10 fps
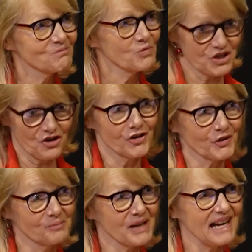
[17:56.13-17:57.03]
which it
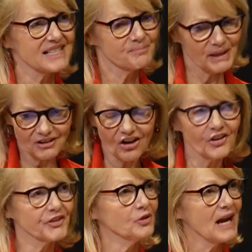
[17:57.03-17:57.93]
also impacts, but
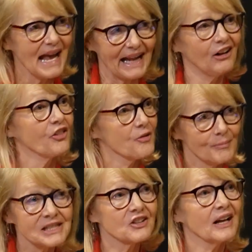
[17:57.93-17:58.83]
also health,
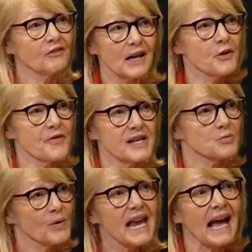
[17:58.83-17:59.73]
mental health, other
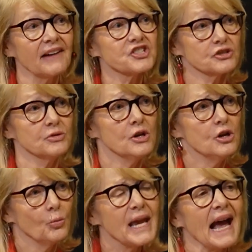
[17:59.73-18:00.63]
things. We have
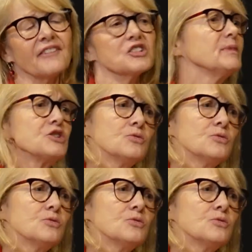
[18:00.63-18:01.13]
to be